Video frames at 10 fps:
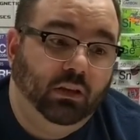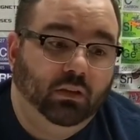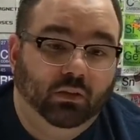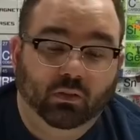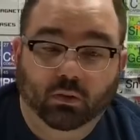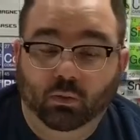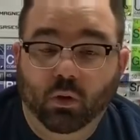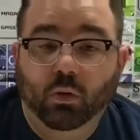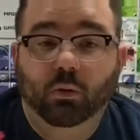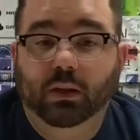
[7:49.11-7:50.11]
So
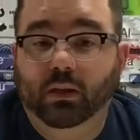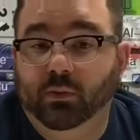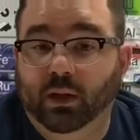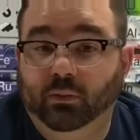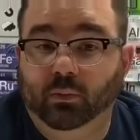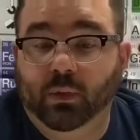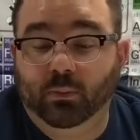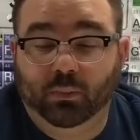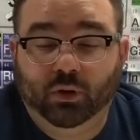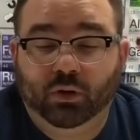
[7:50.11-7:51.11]
if you guys
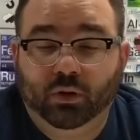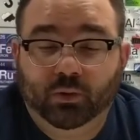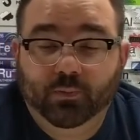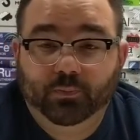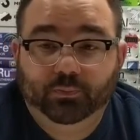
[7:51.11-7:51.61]
remember